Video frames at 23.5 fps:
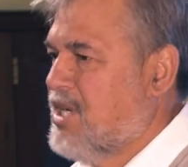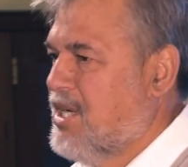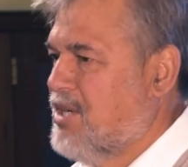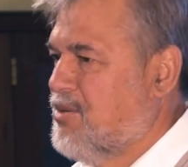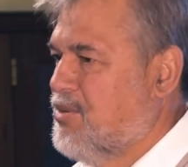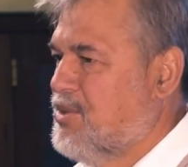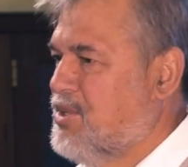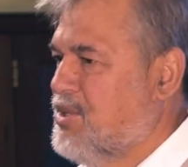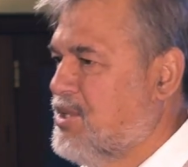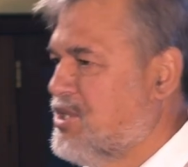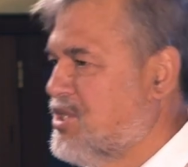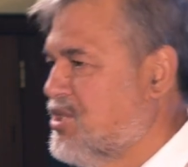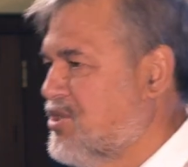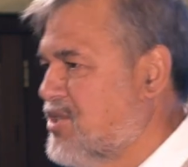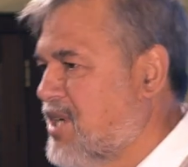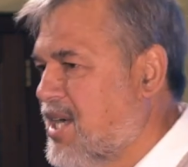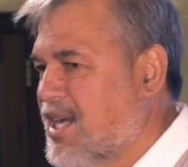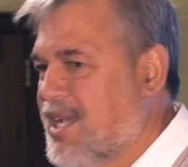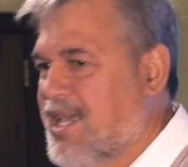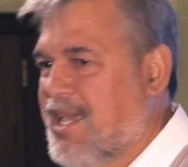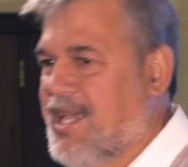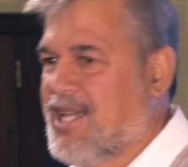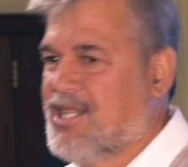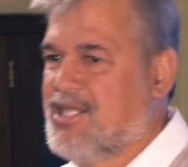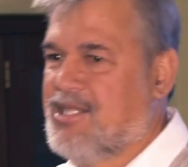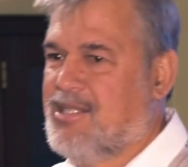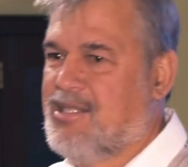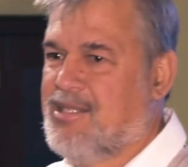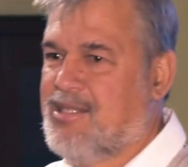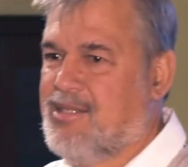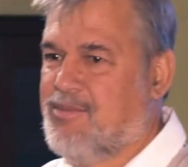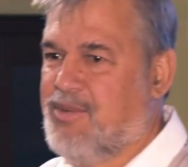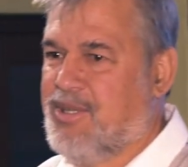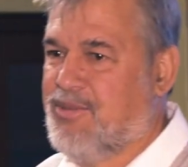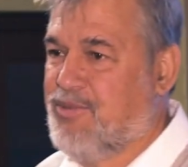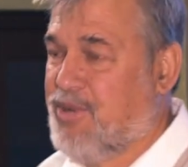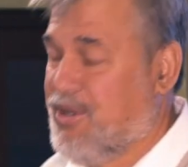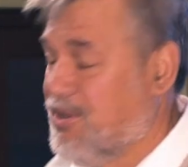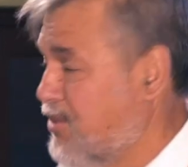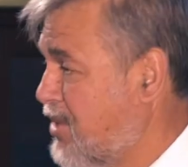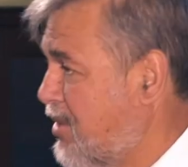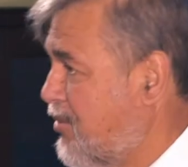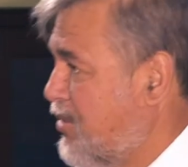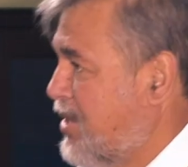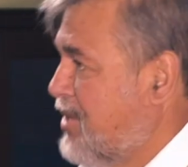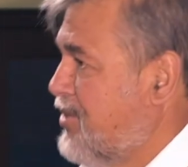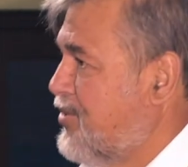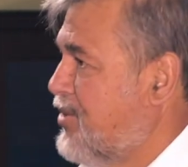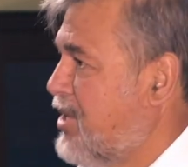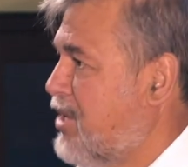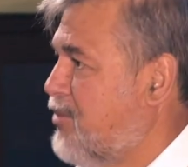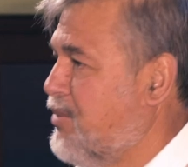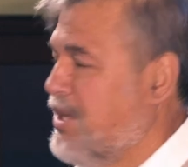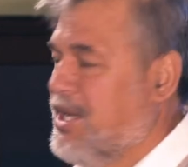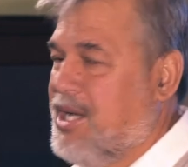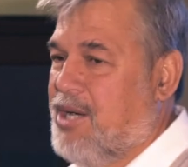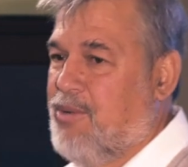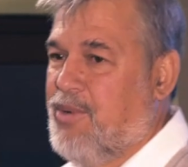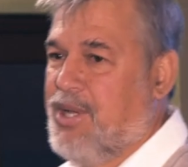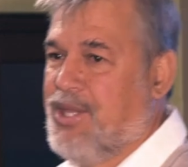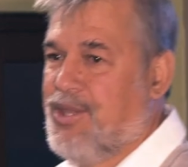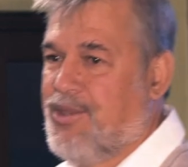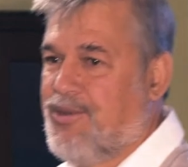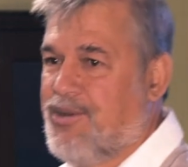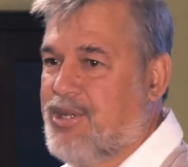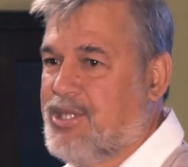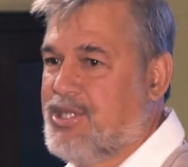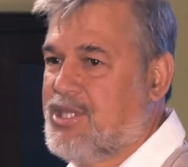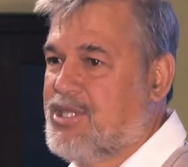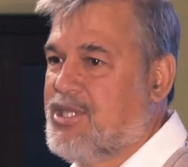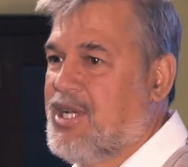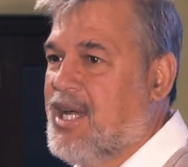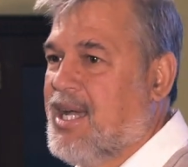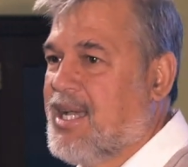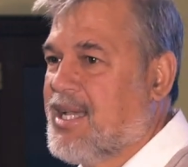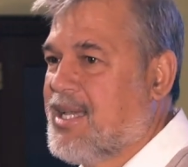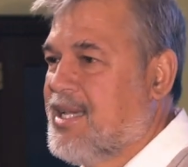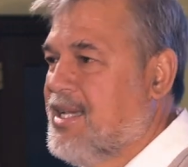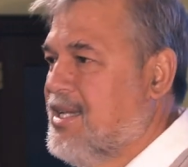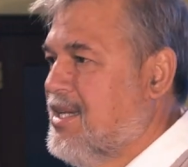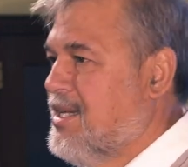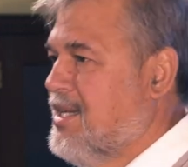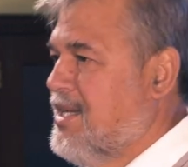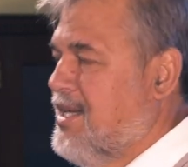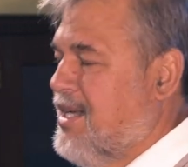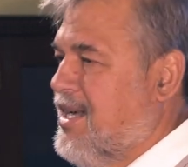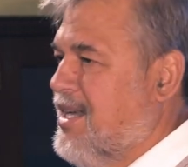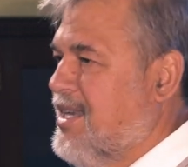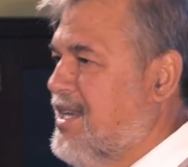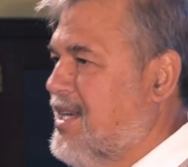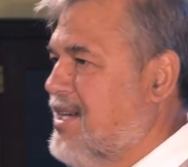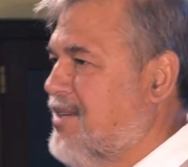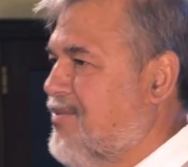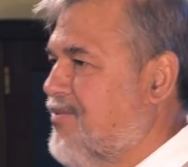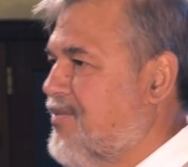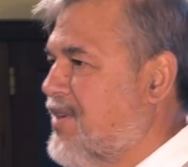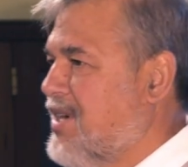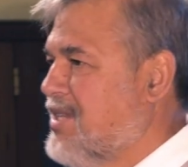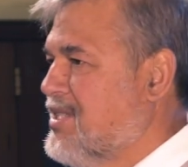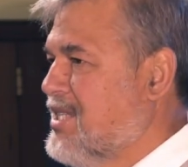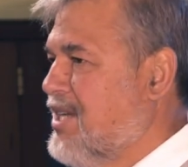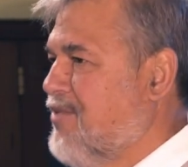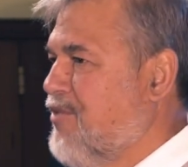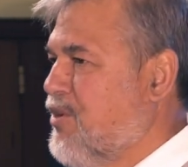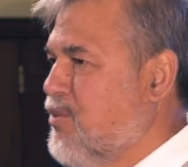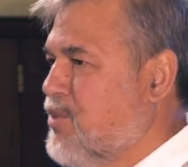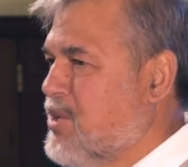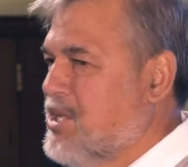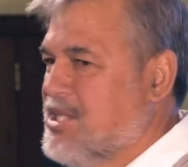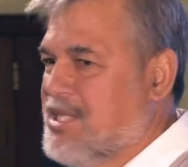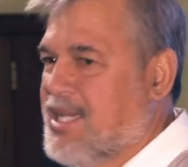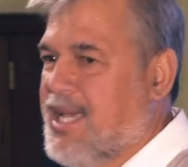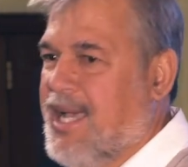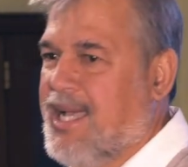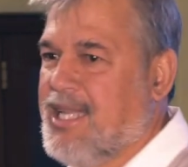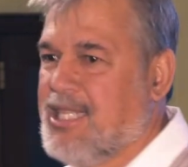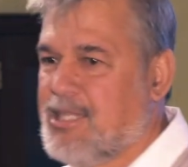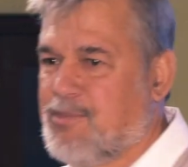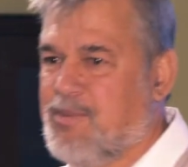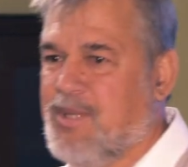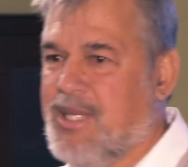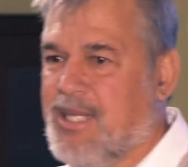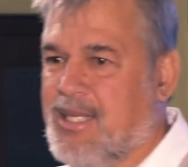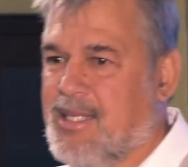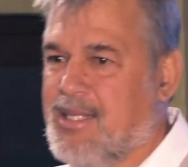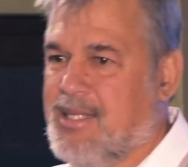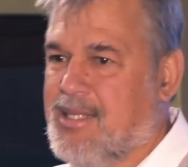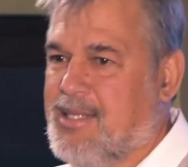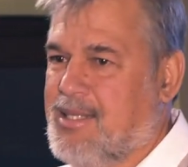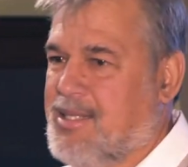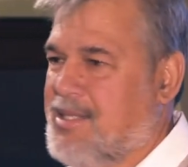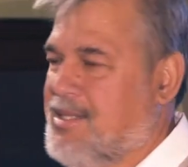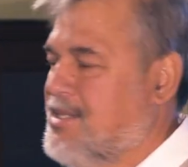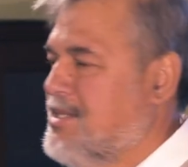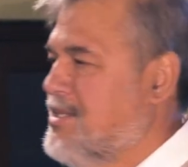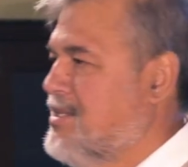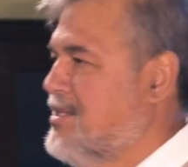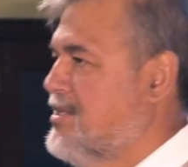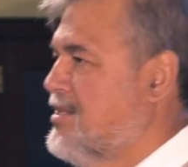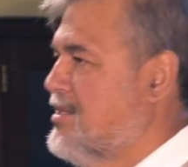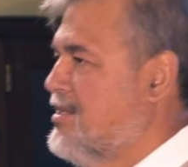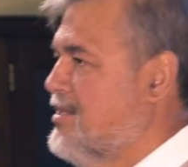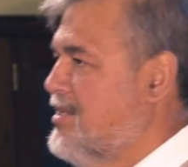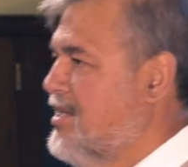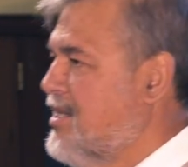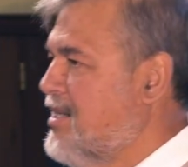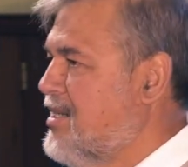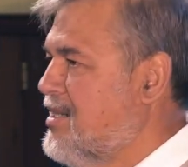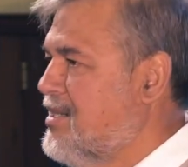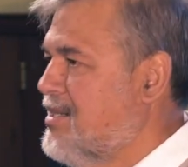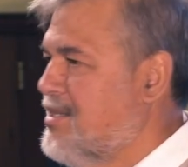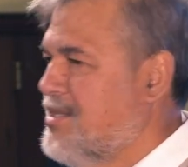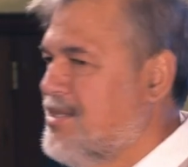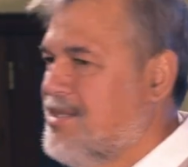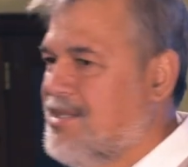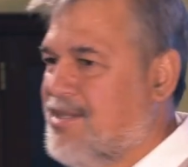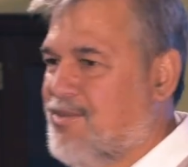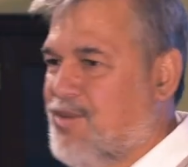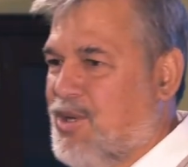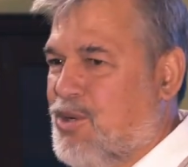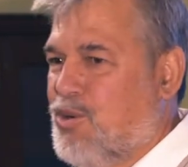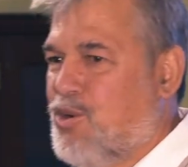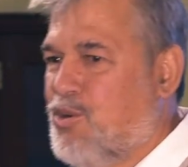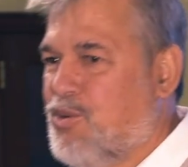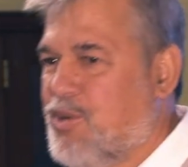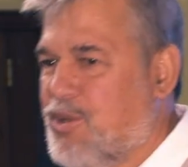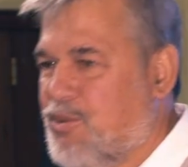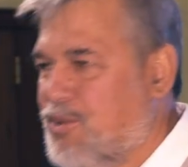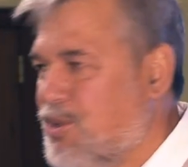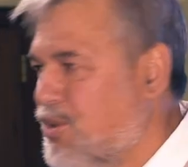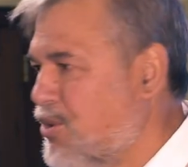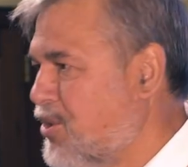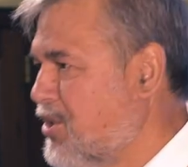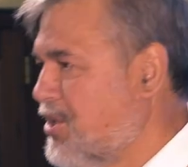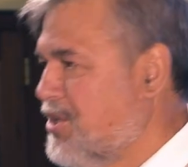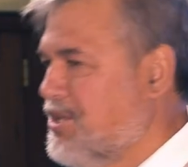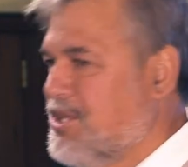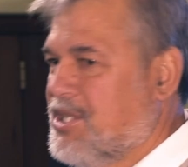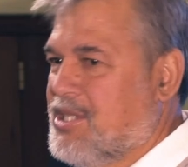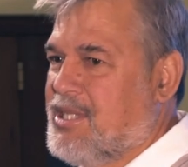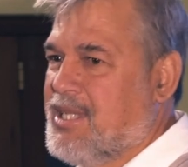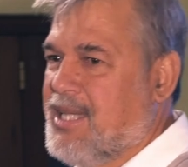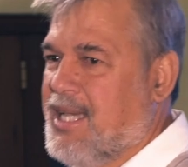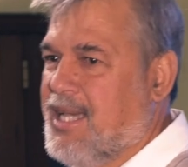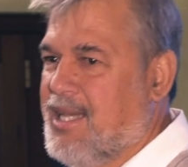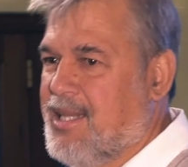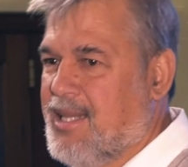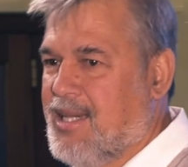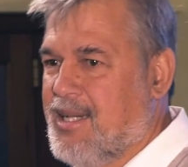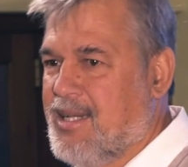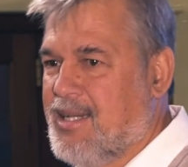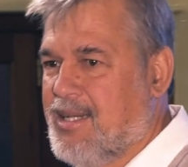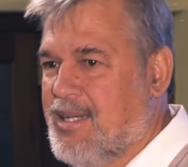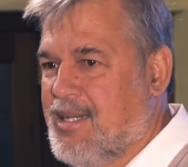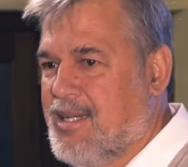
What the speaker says: we were strike action. I went through a strike, and I felt everyone was against me. Now we're all in this together,